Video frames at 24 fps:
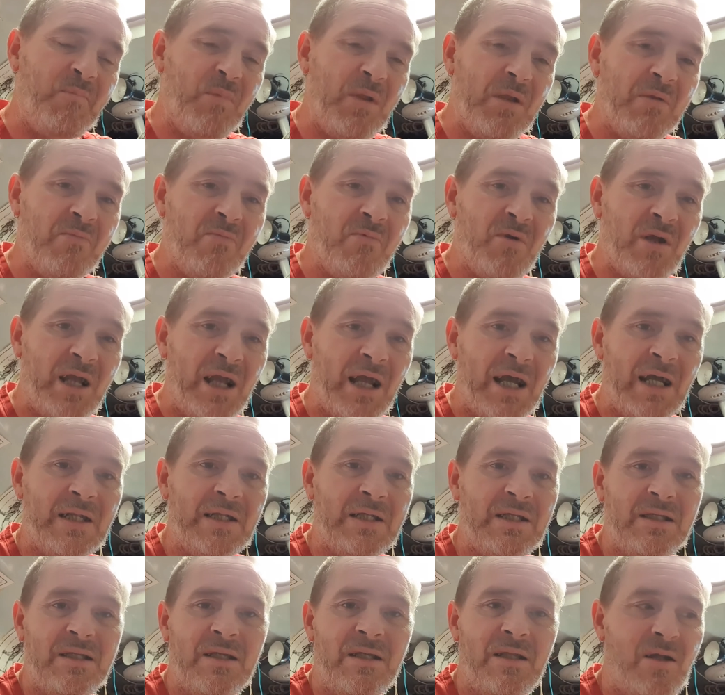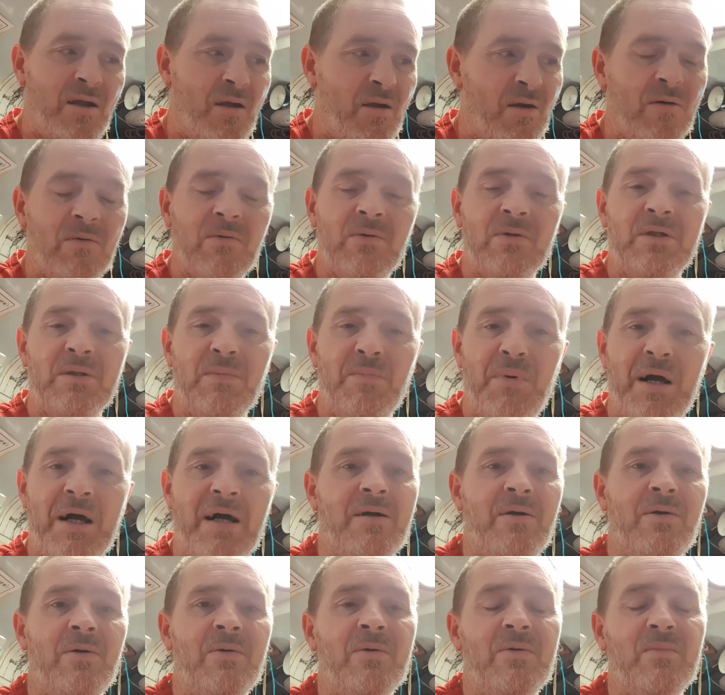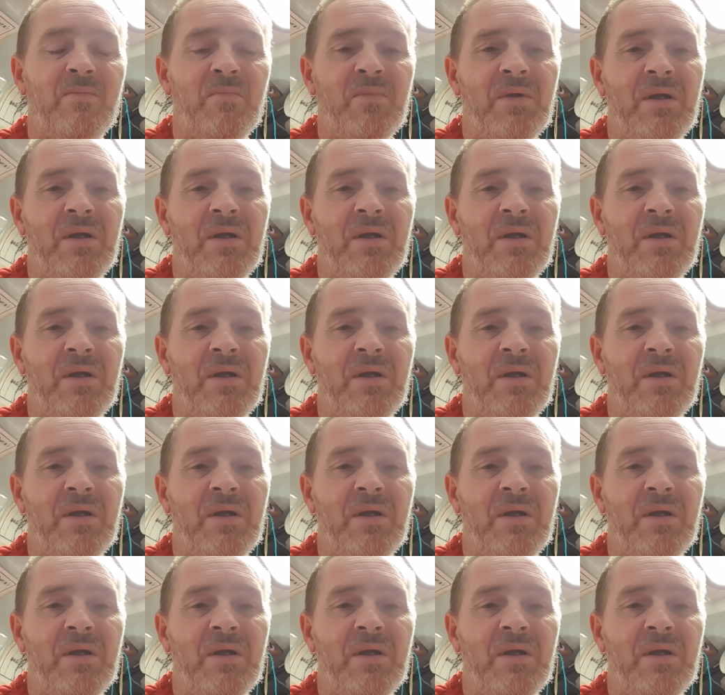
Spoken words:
in regards to the whole debacle.